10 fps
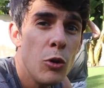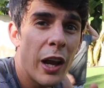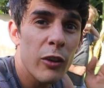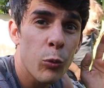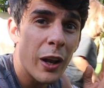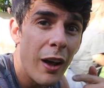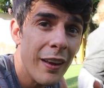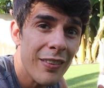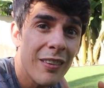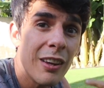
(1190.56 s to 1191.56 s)
of you guys want
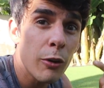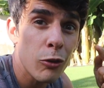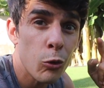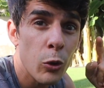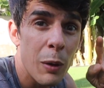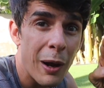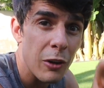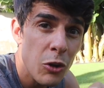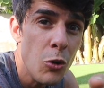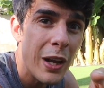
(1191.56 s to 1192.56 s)
us to tell a story about
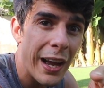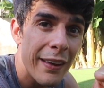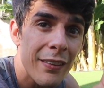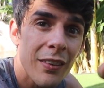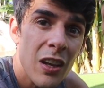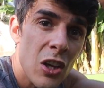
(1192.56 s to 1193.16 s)
you guys,